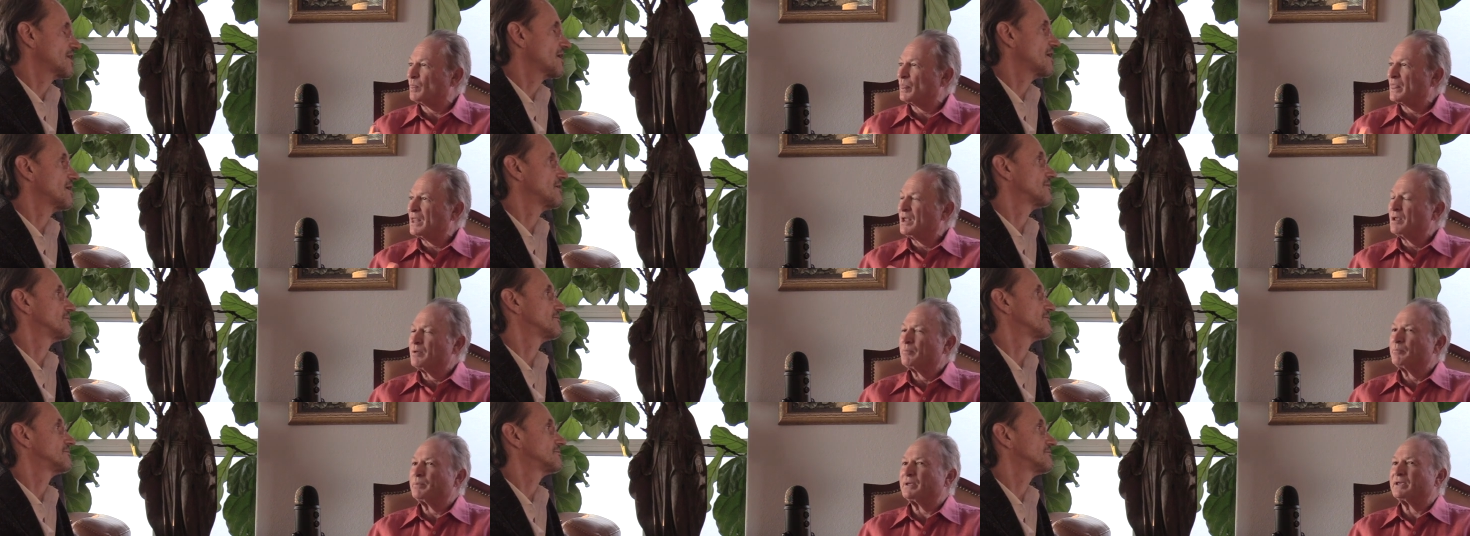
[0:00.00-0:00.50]

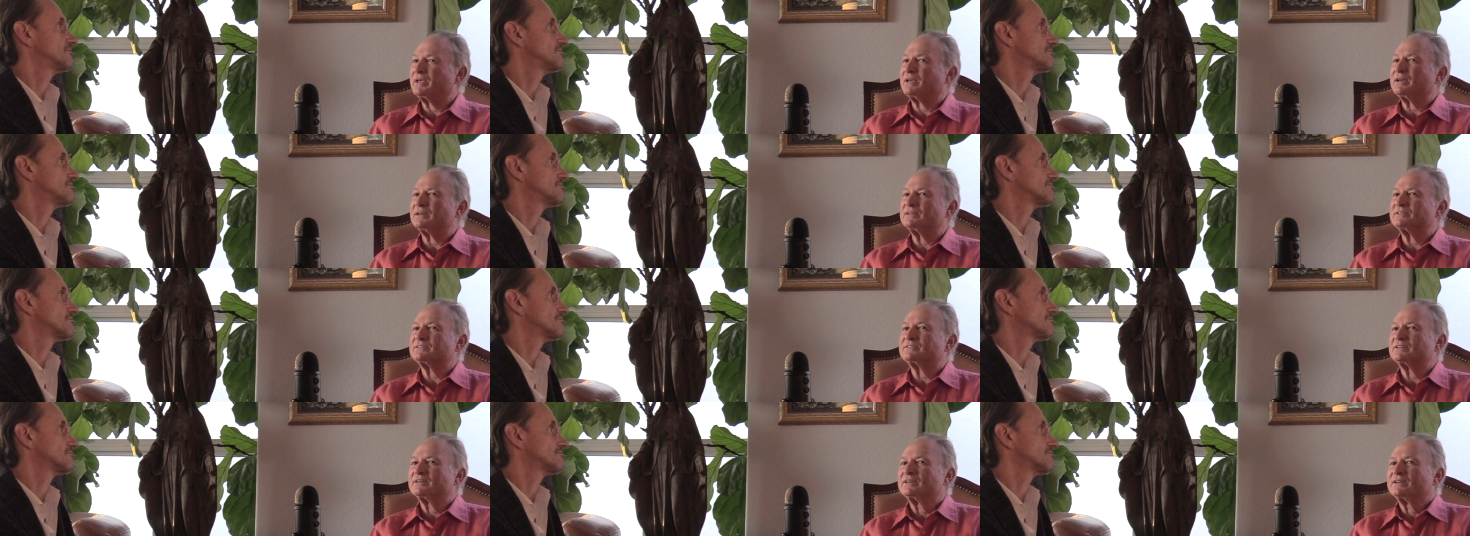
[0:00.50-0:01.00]
Speaker 1: Yeah.
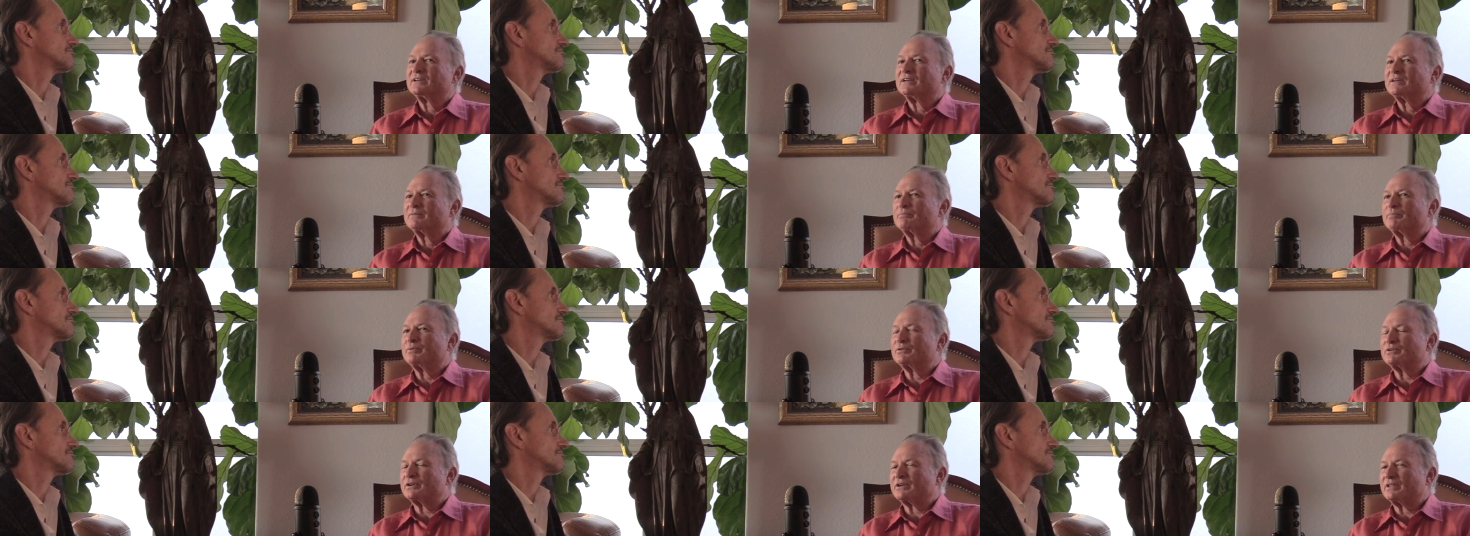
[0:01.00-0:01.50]
Because
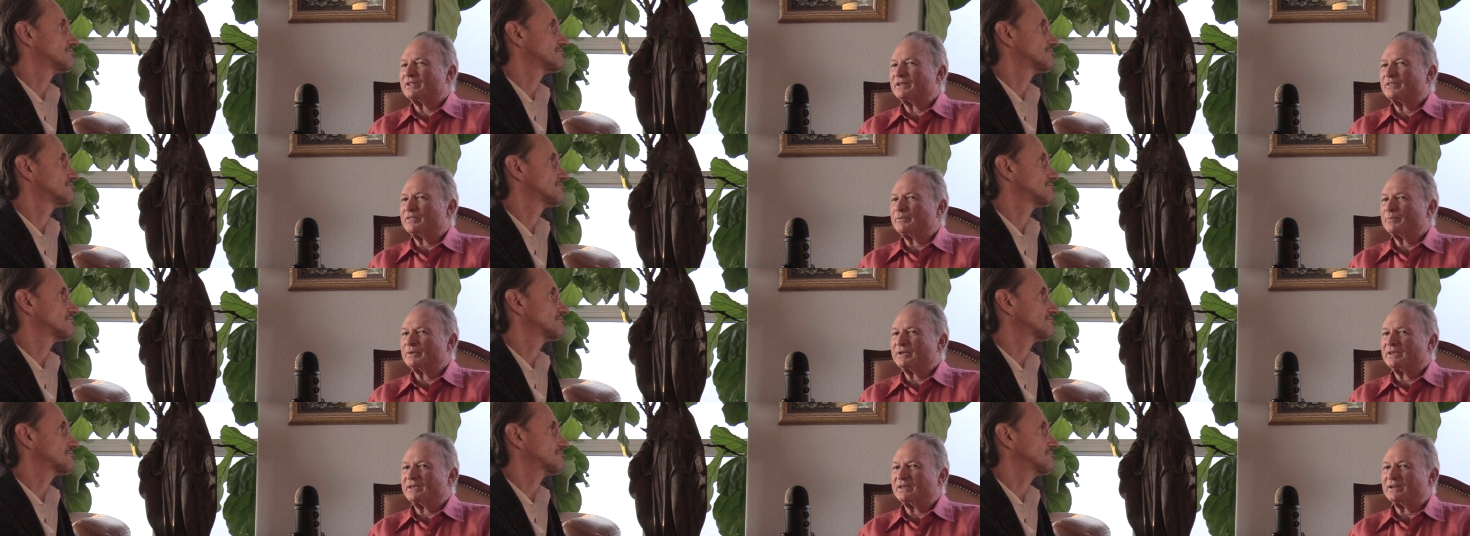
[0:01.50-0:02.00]
particularly in
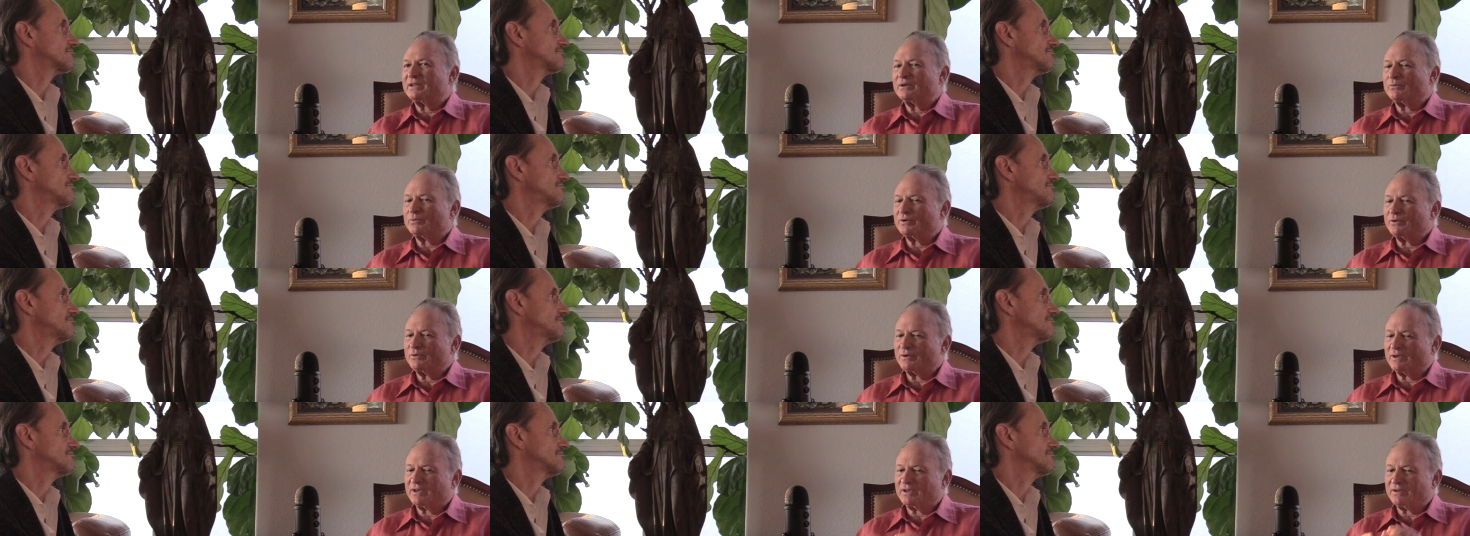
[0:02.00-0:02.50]
the beginning
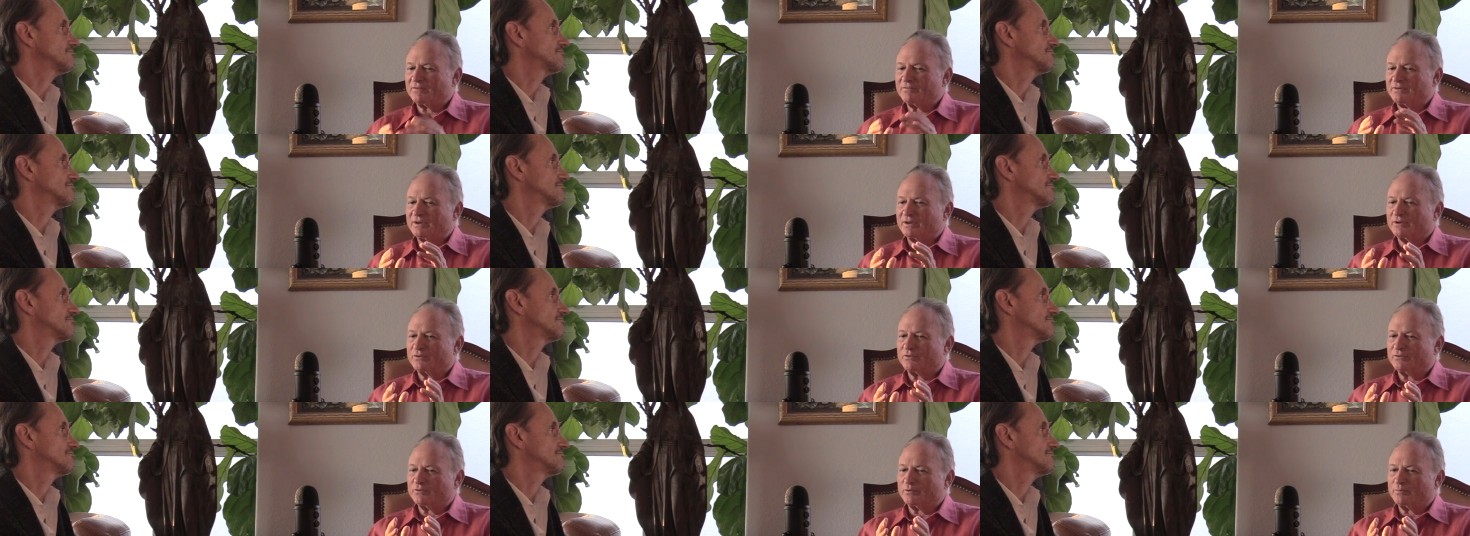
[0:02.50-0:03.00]
when you have
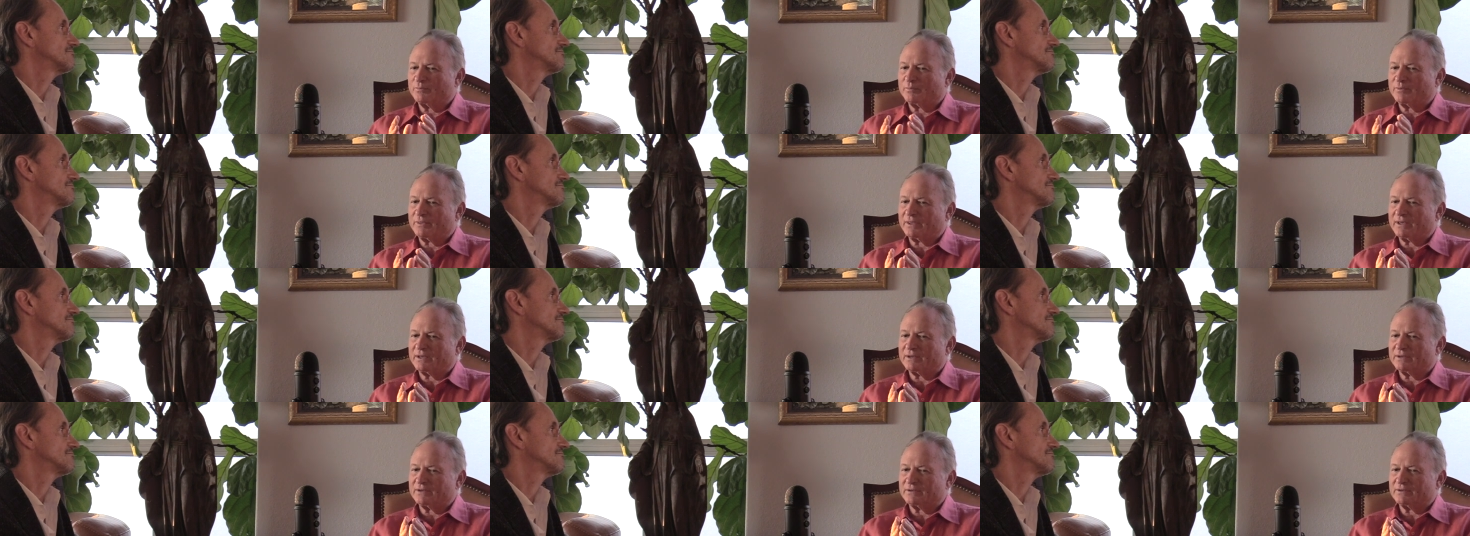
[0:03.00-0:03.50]
a group
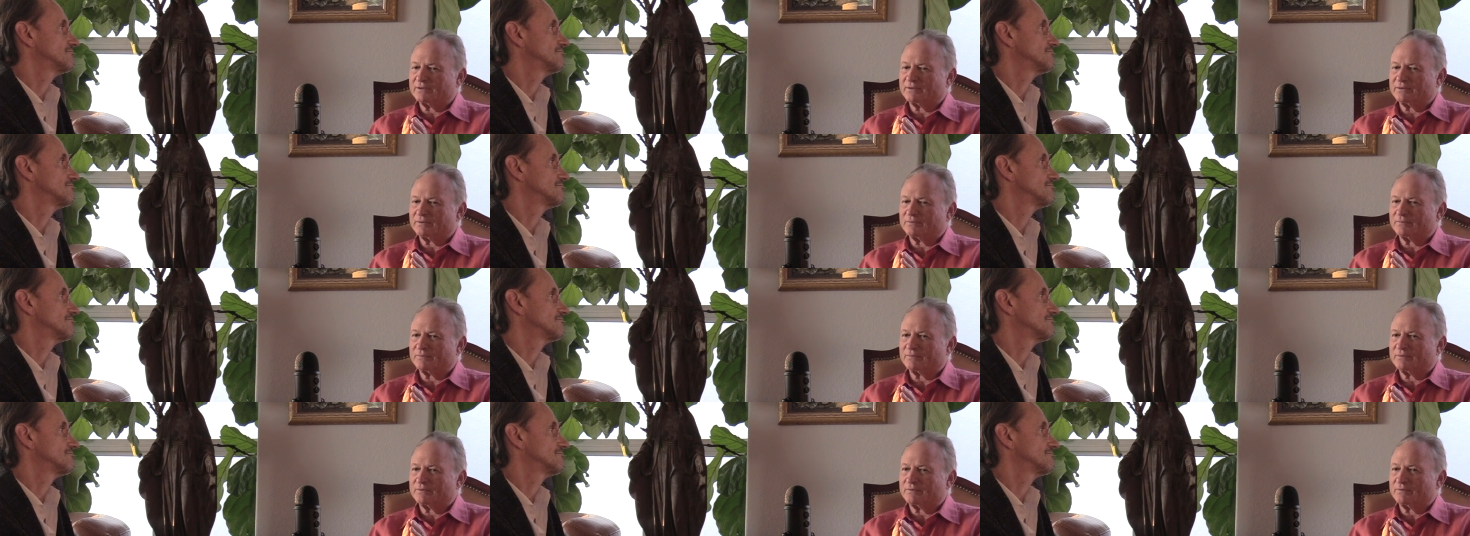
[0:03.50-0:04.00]
that
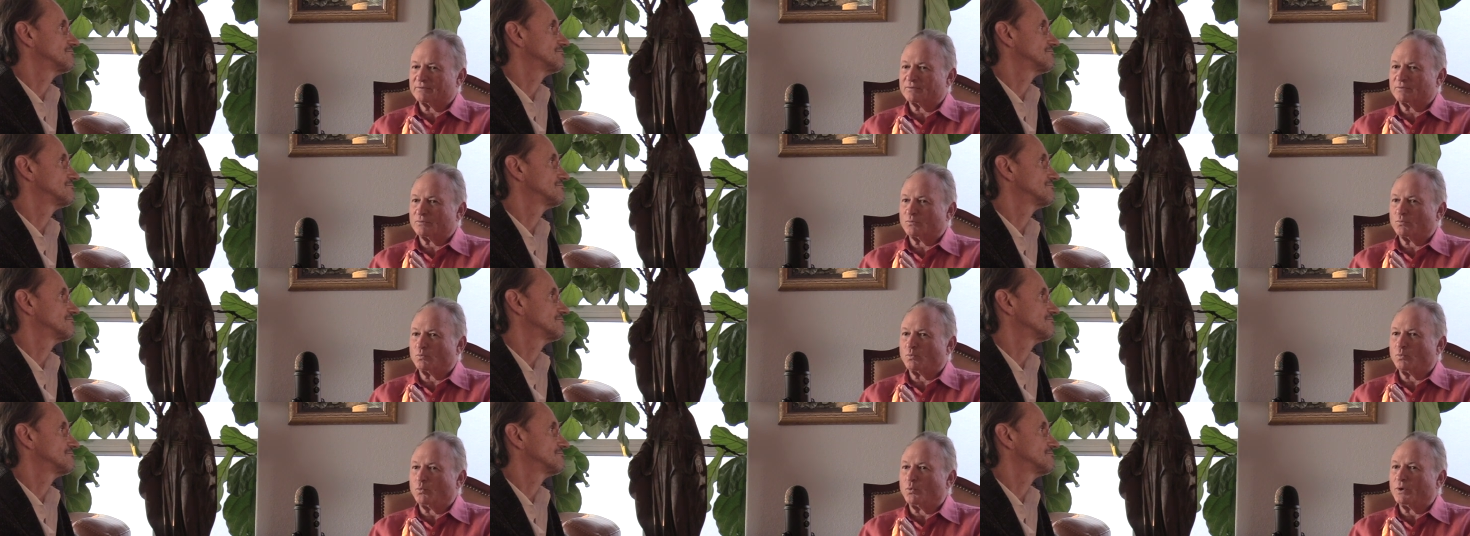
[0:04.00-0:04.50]

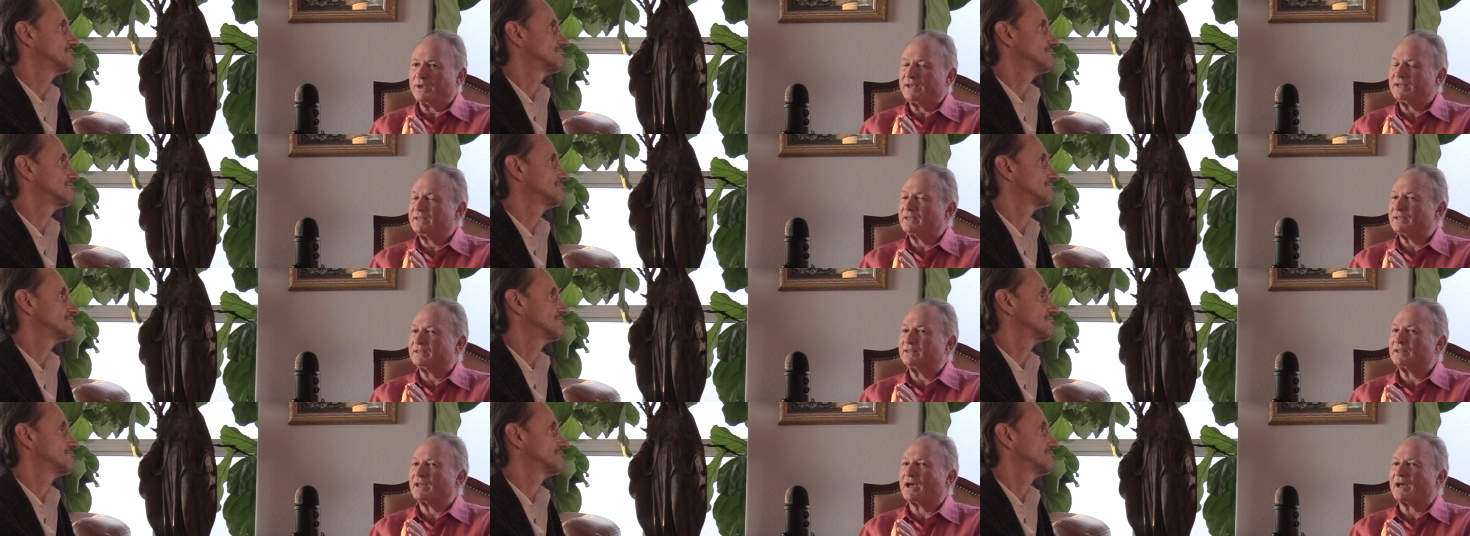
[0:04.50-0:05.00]
we
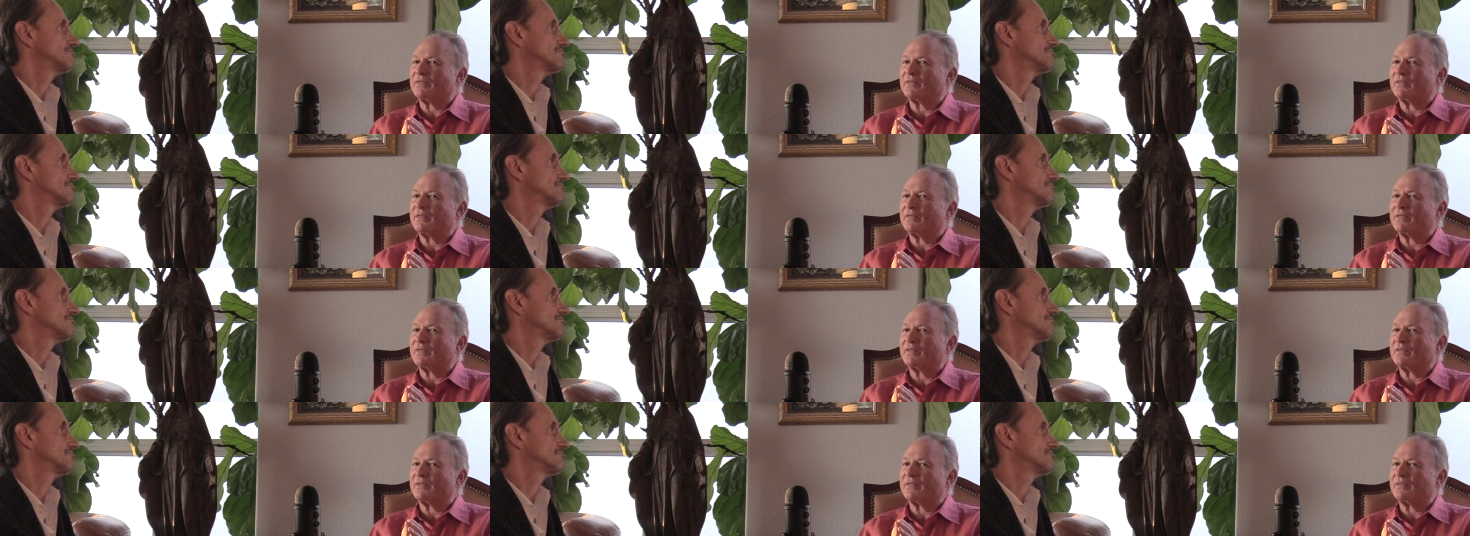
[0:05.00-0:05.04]
did